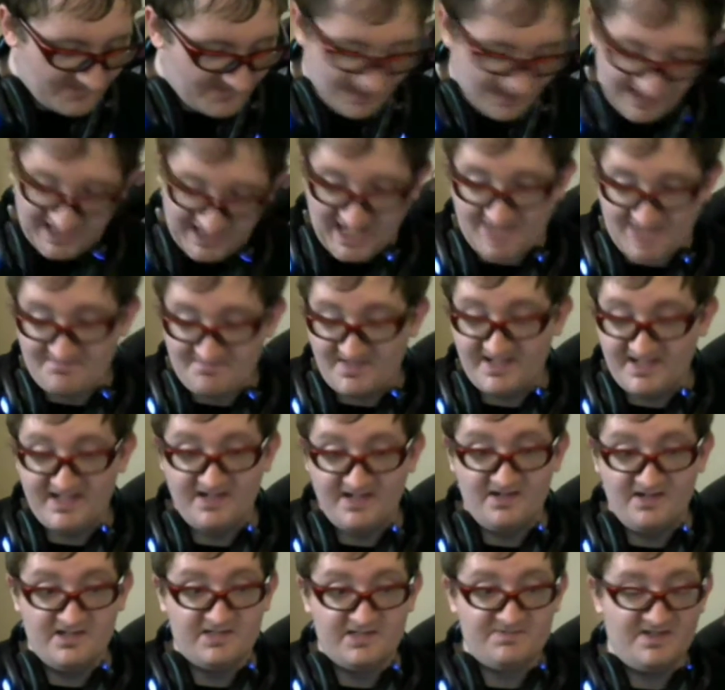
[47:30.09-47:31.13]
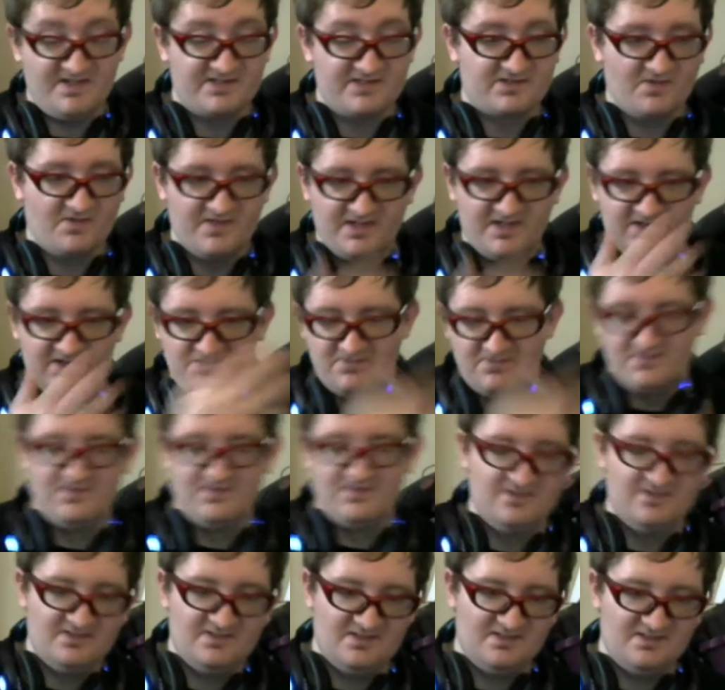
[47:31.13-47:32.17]
I have my inheritance, but that's going into
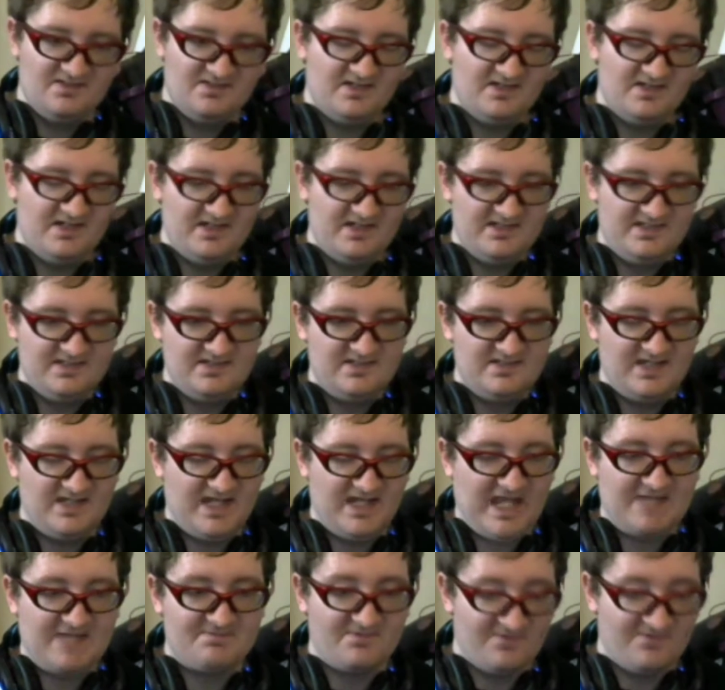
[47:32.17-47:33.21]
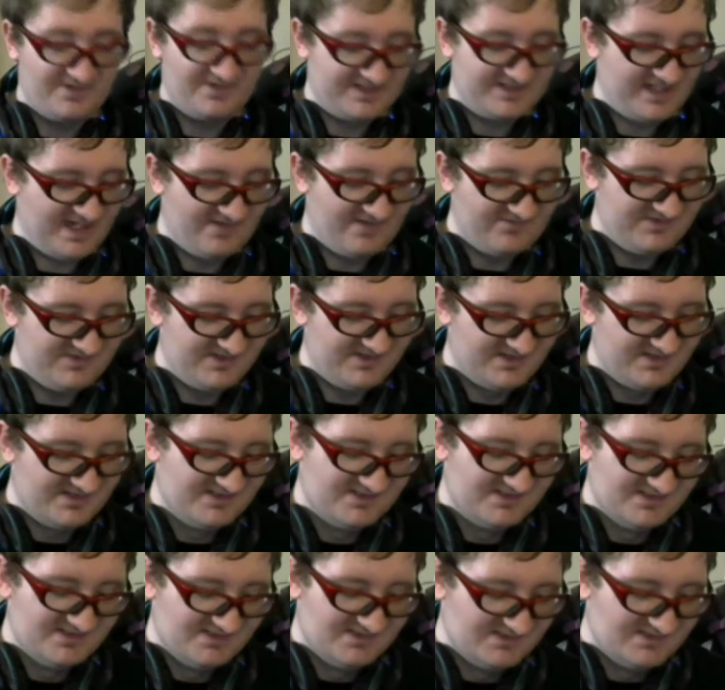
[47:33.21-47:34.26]
an able account,
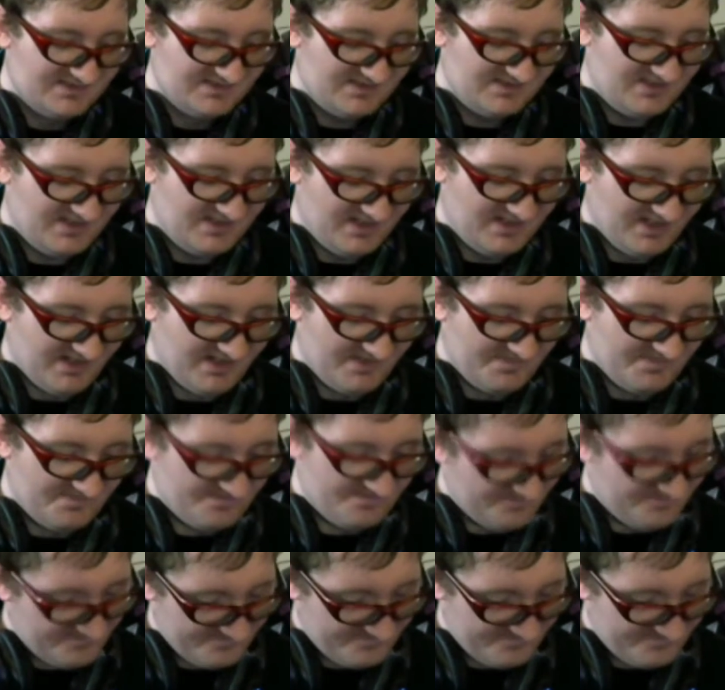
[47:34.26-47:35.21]
because